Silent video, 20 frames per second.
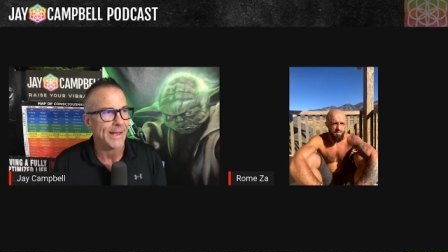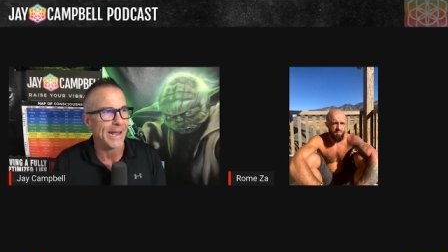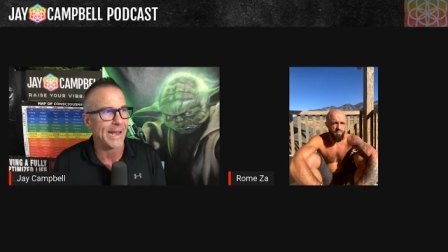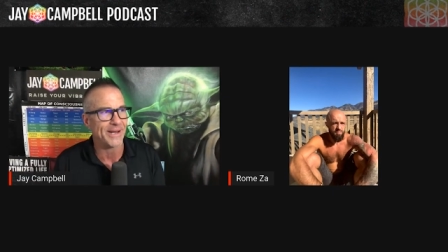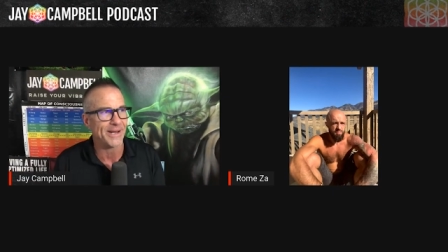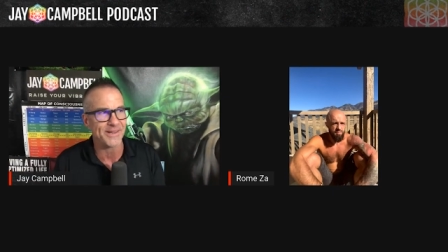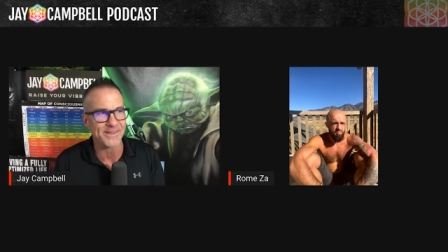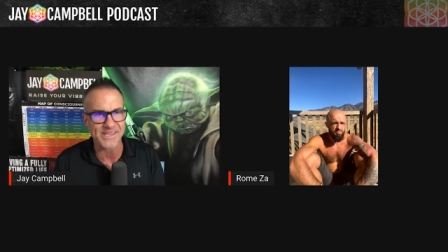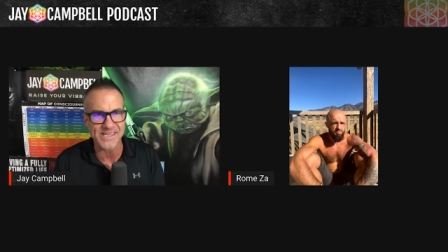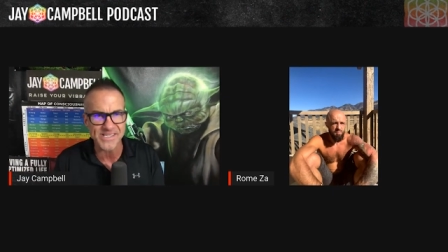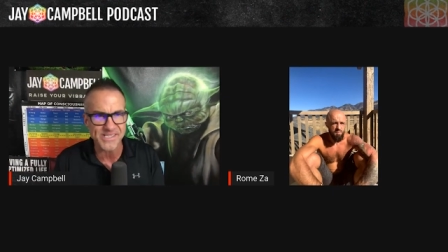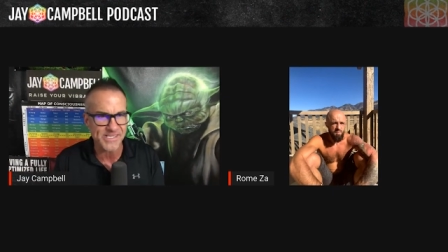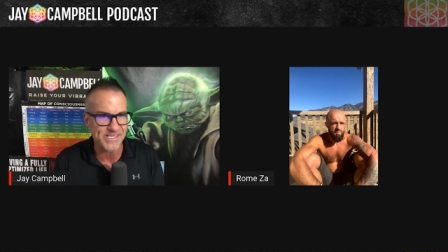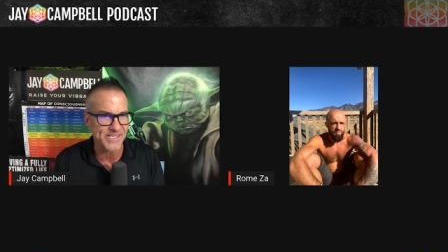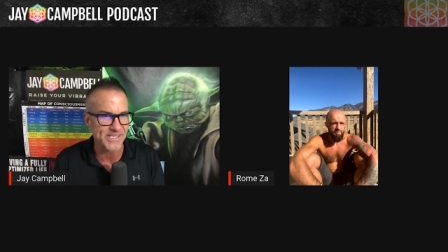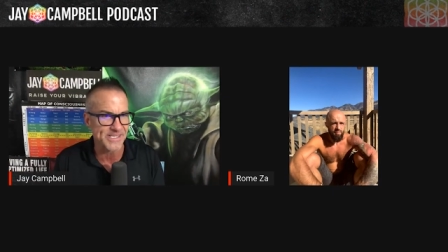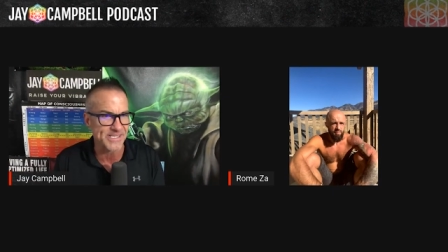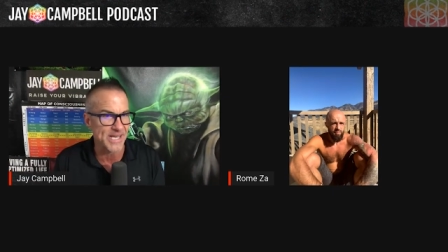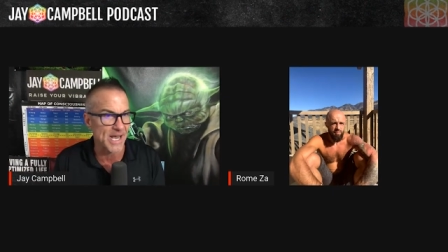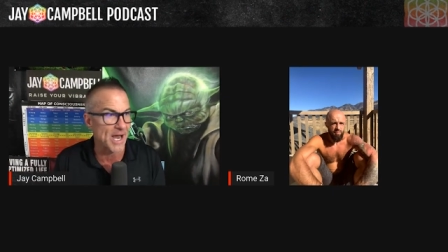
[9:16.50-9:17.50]
And in this
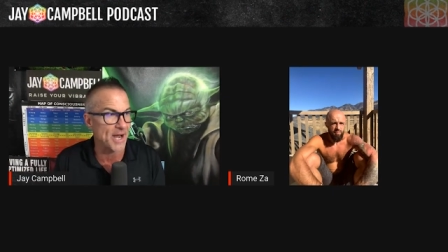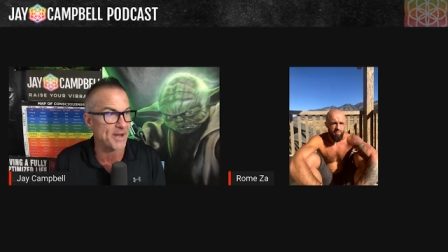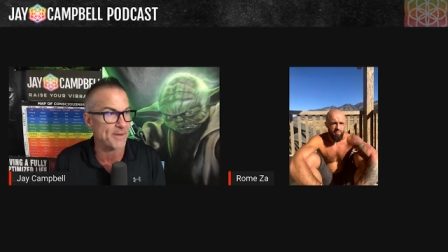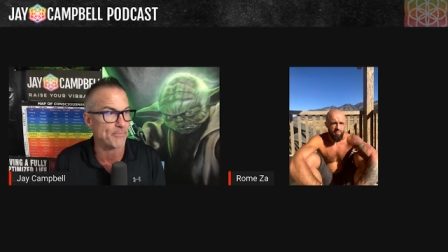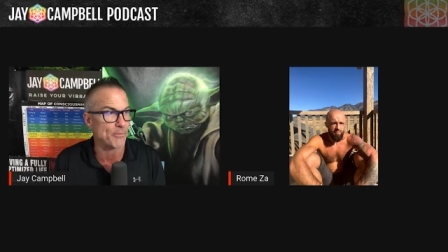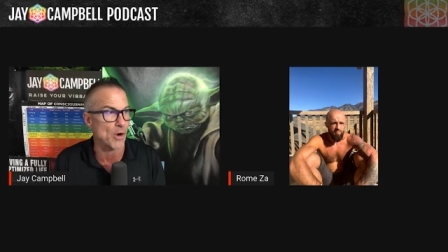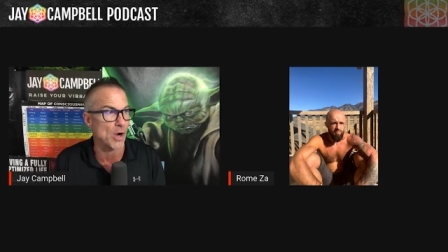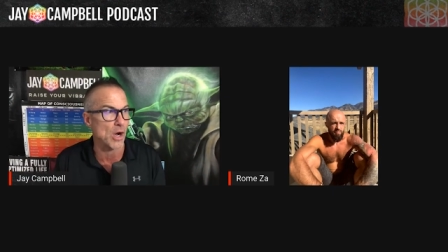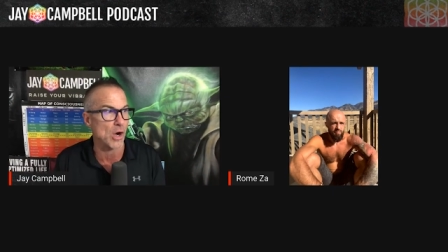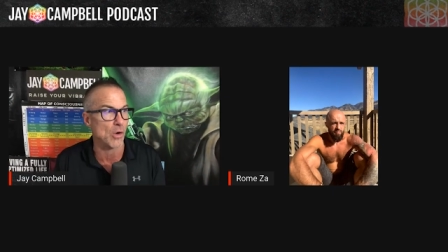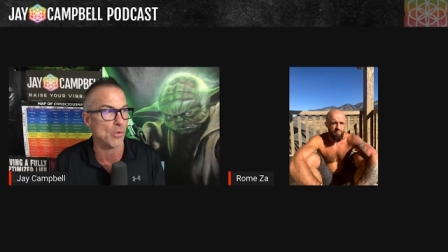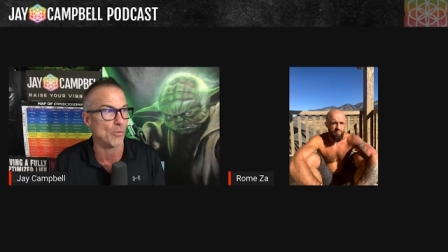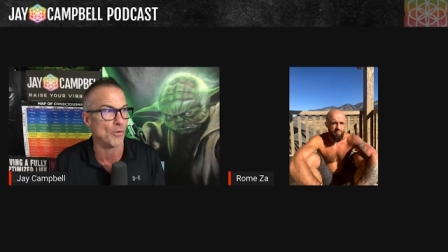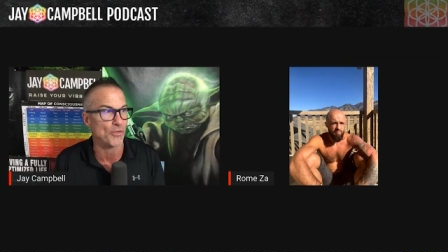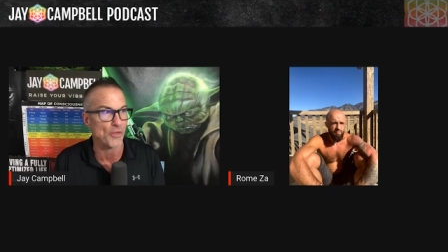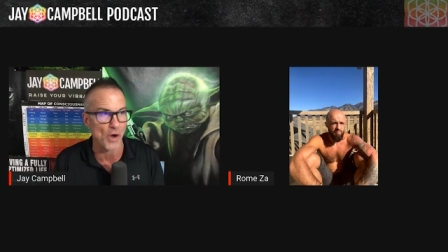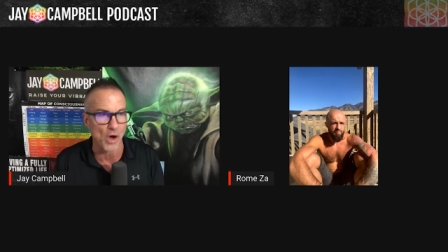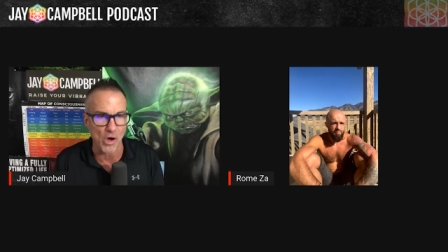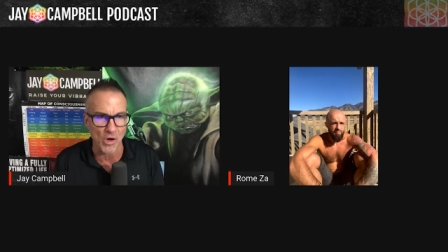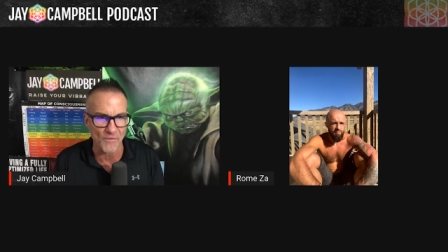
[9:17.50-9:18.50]
society, bro,
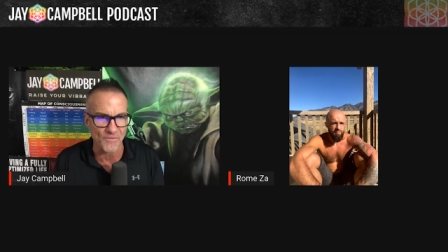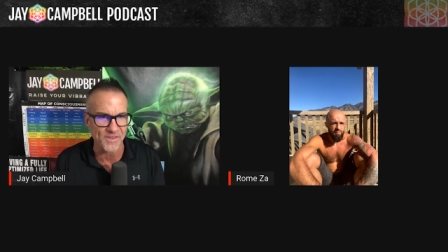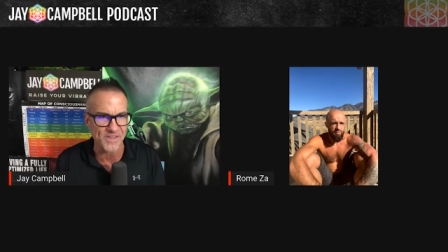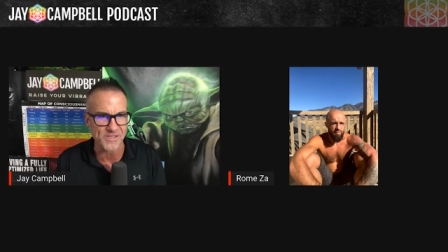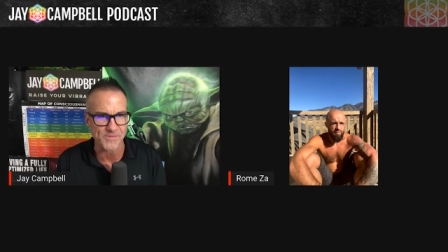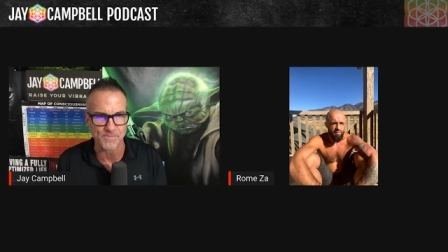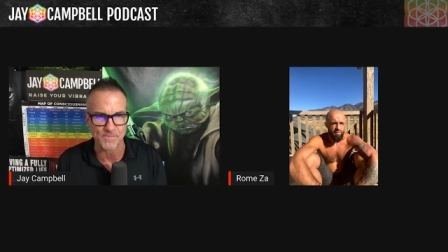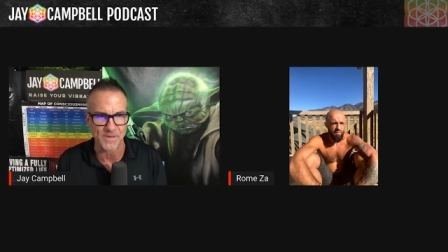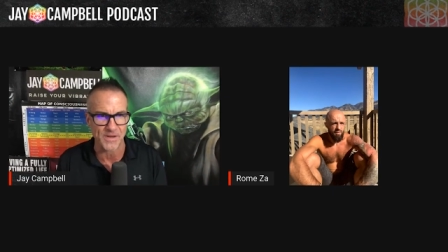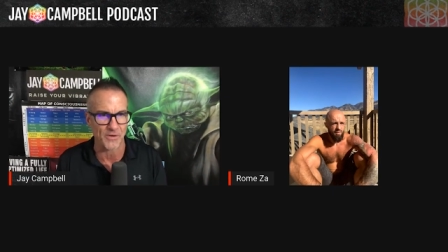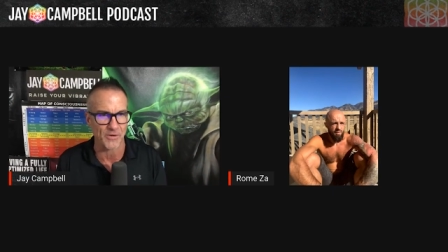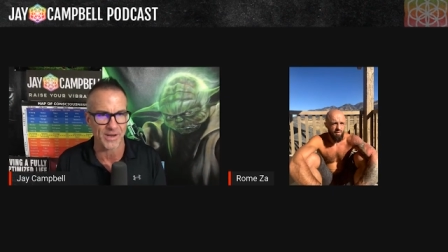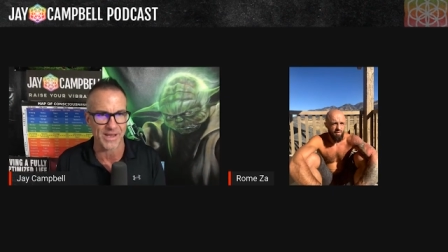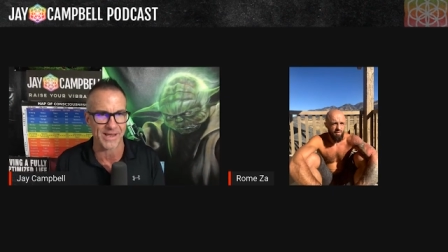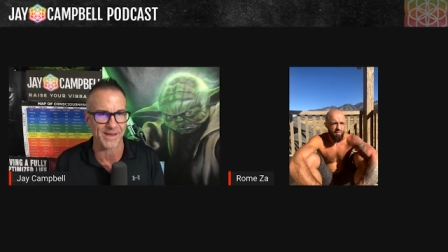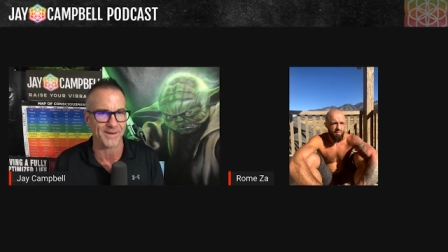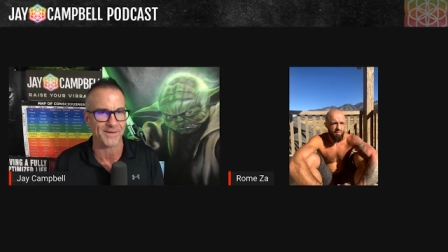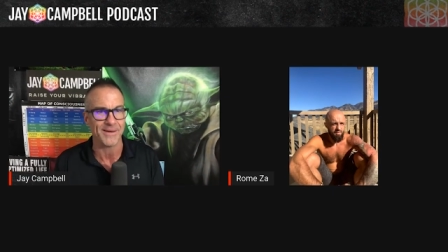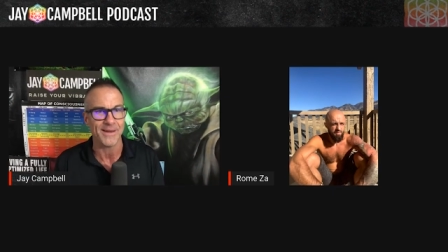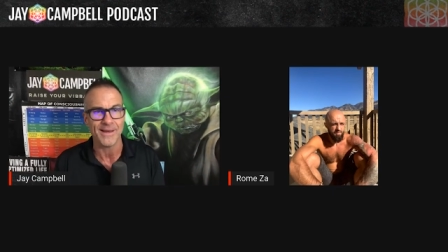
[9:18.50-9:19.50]
with all of this, you know,
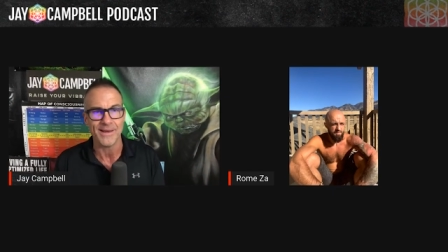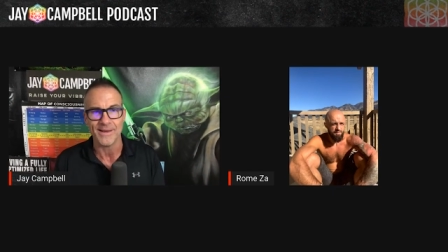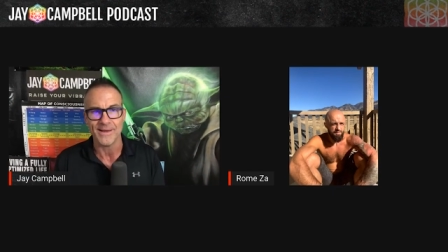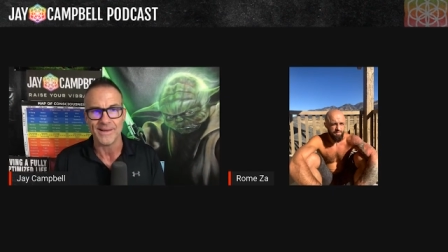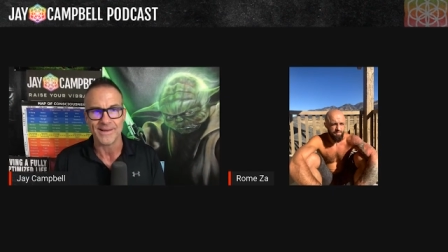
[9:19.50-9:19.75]
again,